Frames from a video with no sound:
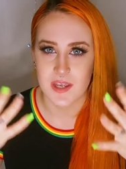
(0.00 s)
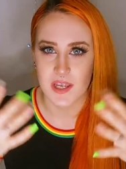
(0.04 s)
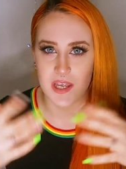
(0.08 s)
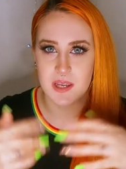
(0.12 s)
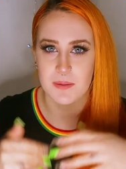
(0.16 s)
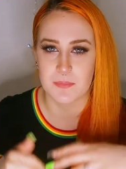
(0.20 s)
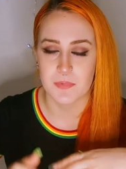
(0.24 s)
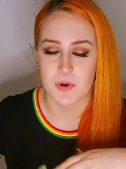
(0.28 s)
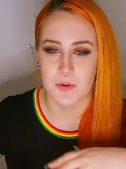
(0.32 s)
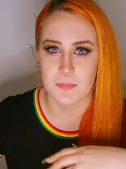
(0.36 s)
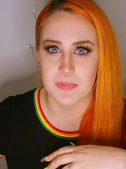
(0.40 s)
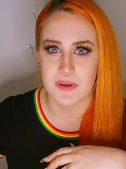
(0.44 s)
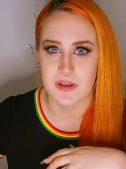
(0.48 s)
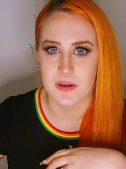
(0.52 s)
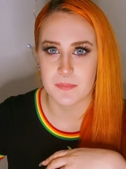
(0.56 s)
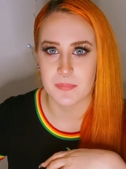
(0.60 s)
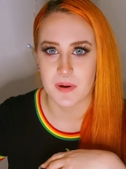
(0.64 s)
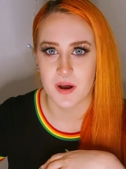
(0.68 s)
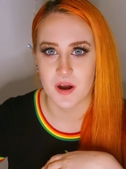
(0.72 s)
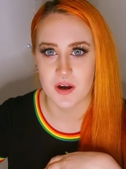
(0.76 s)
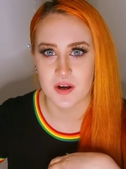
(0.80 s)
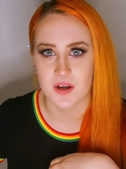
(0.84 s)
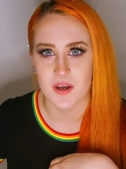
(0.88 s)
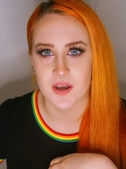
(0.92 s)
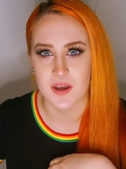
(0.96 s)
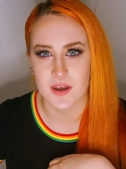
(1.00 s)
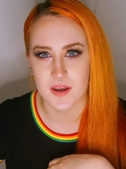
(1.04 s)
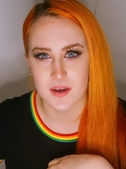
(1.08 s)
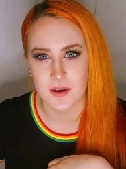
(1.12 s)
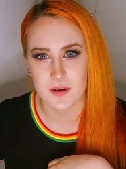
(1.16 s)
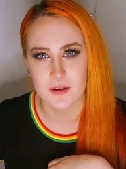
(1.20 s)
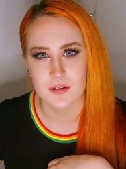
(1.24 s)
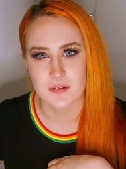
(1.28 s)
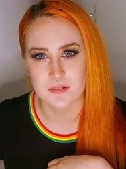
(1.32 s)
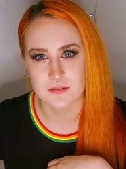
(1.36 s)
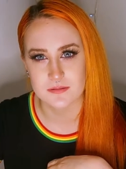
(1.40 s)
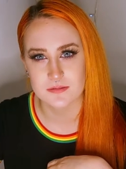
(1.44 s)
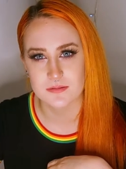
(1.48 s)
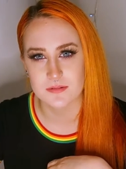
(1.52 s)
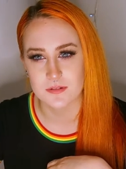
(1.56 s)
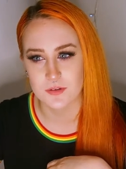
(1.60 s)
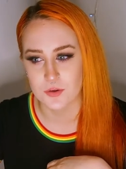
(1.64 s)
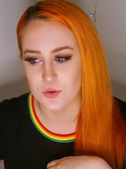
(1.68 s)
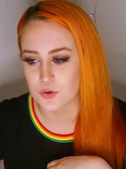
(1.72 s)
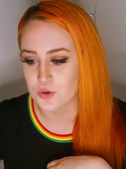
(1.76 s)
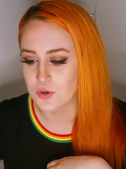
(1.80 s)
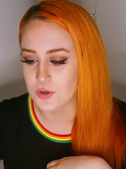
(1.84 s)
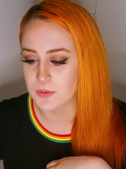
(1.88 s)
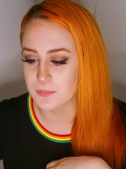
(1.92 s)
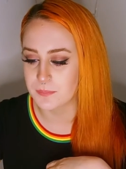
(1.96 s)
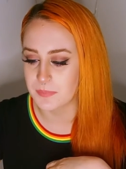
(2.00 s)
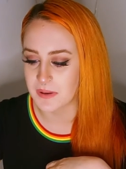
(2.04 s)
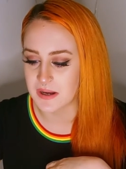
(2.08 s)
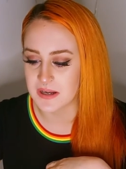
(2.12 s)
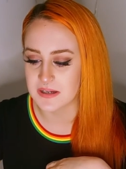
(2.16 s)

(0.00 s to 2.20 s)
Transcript: emo Peter Parker hair look,